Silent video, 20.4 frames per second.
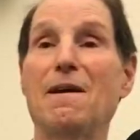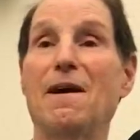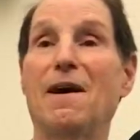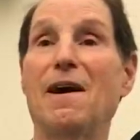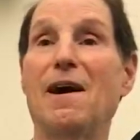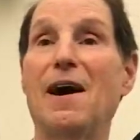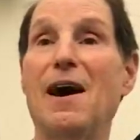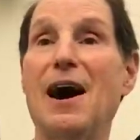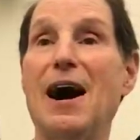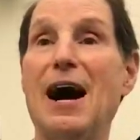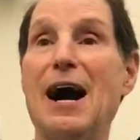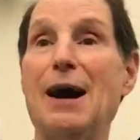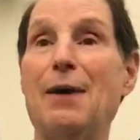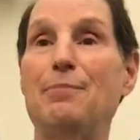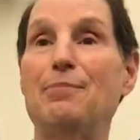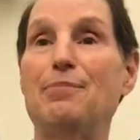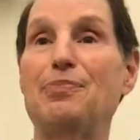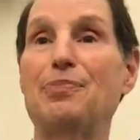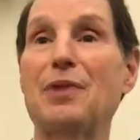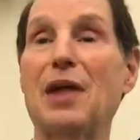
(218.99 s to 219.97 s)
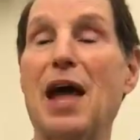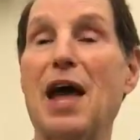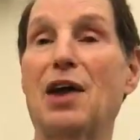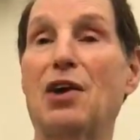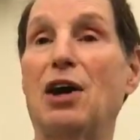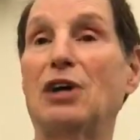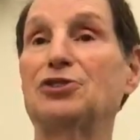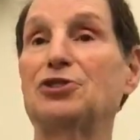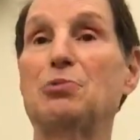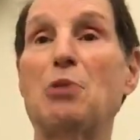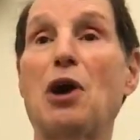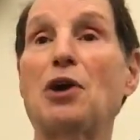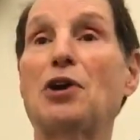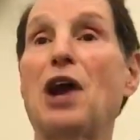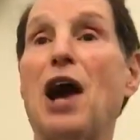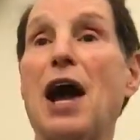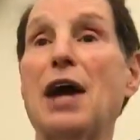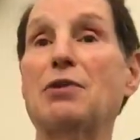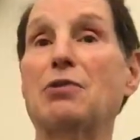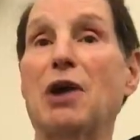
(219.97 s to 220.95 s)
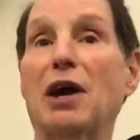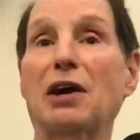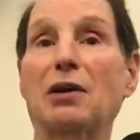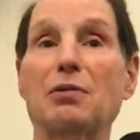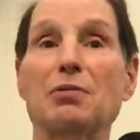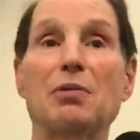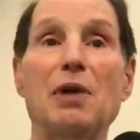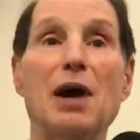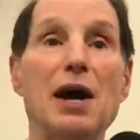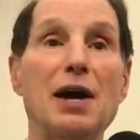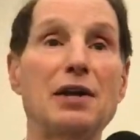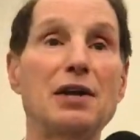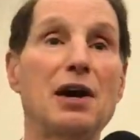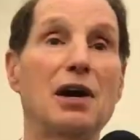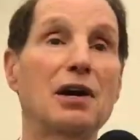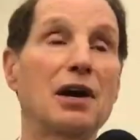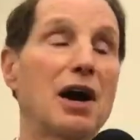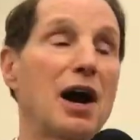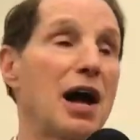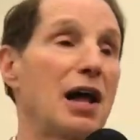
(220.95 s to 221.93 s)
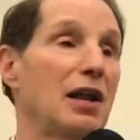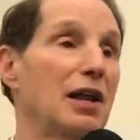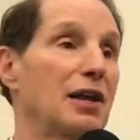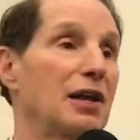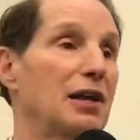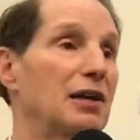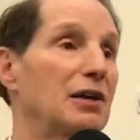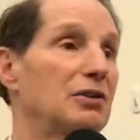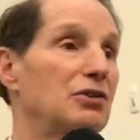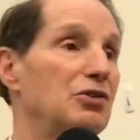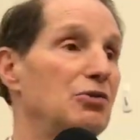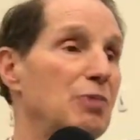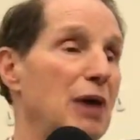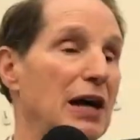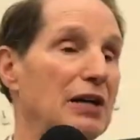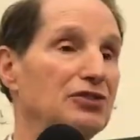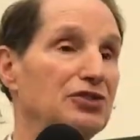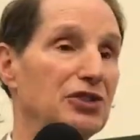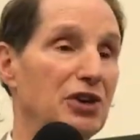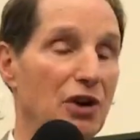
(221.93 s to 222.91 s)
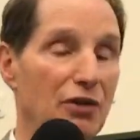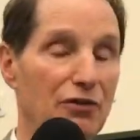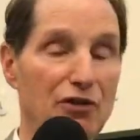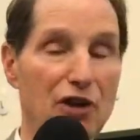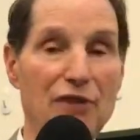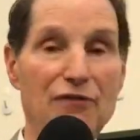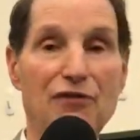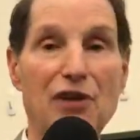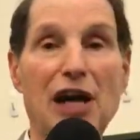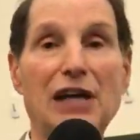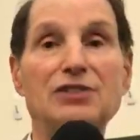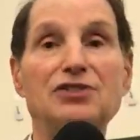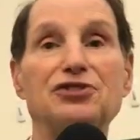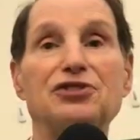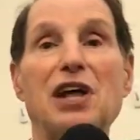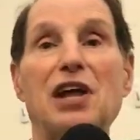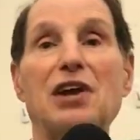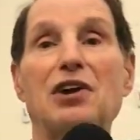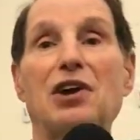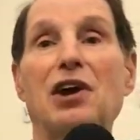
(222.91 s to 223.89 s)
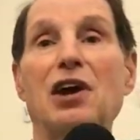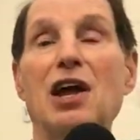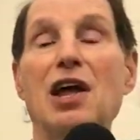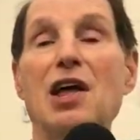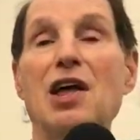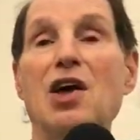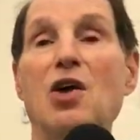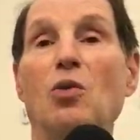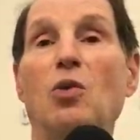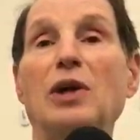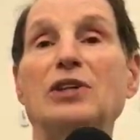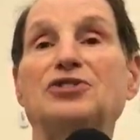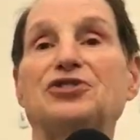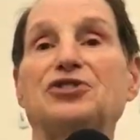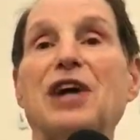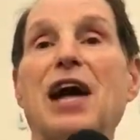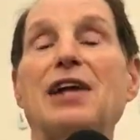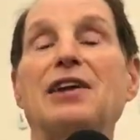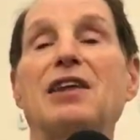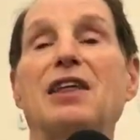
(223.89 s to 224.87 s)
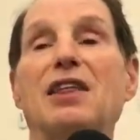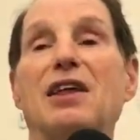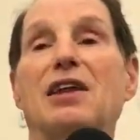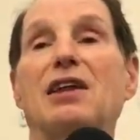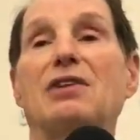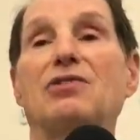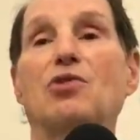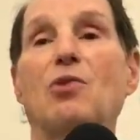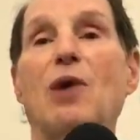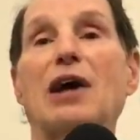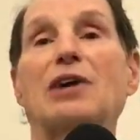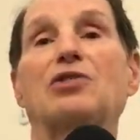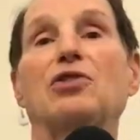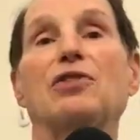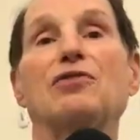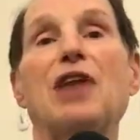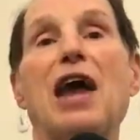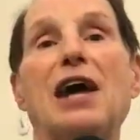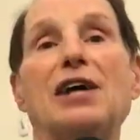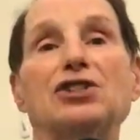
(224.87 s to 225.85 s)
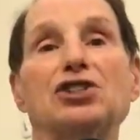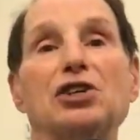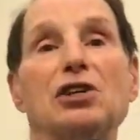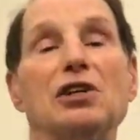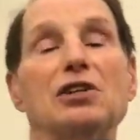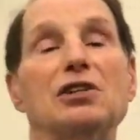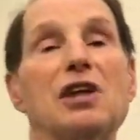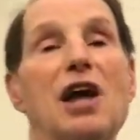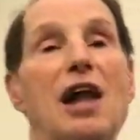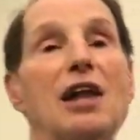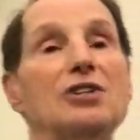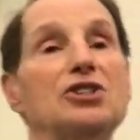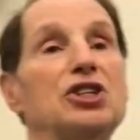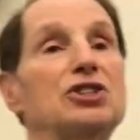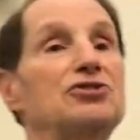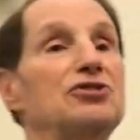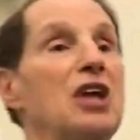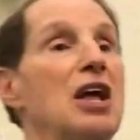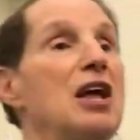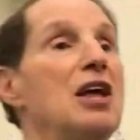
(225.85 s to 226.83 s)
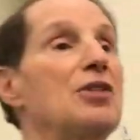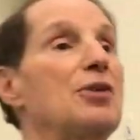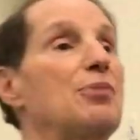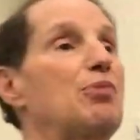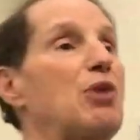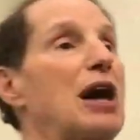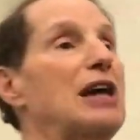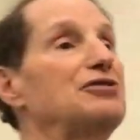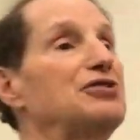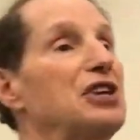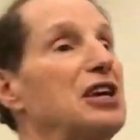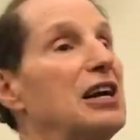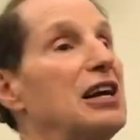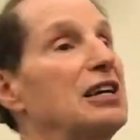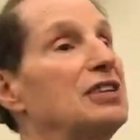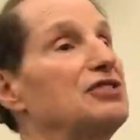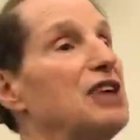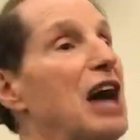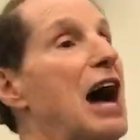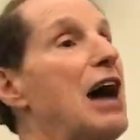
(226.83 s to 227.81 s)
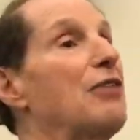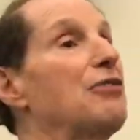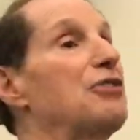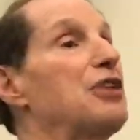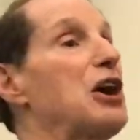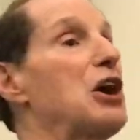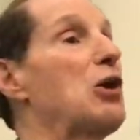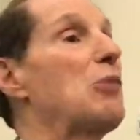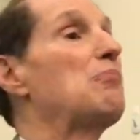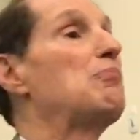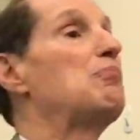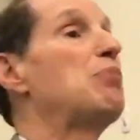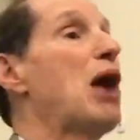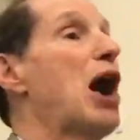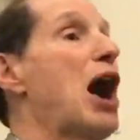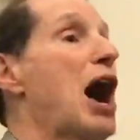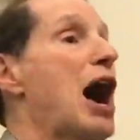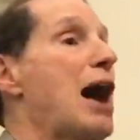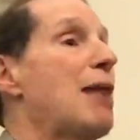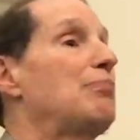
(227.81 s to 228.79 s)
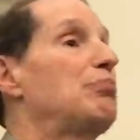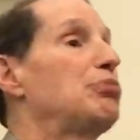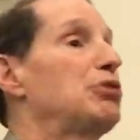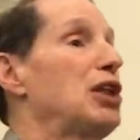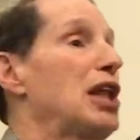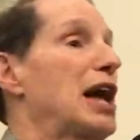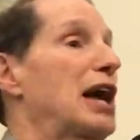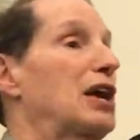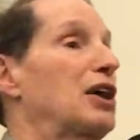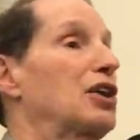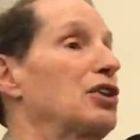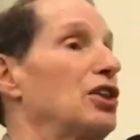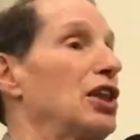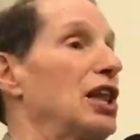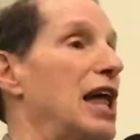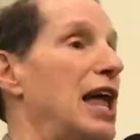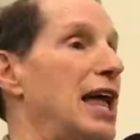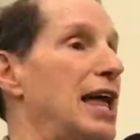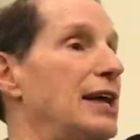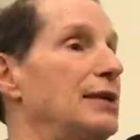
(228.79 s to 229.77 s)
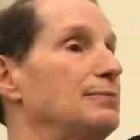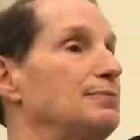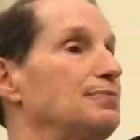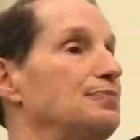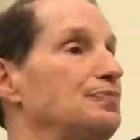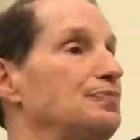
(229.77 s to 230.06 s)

And also Martin Heinrich, my young colleague in New Mexico, very fine senator. We said to the director of national intelligence, the president is out there publicly